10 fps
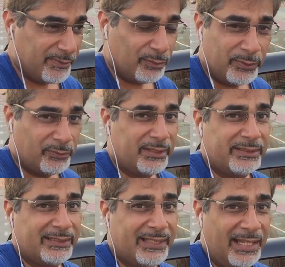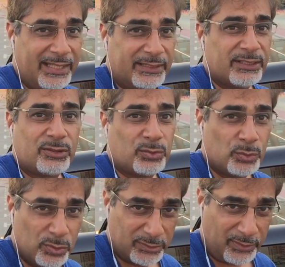and it's always great to just get in it and just
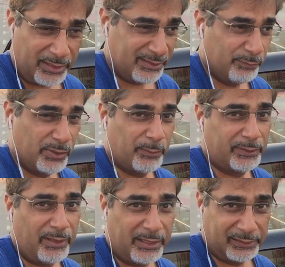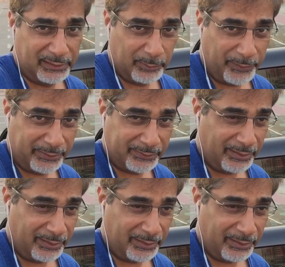cruise around, just burble around a little bit.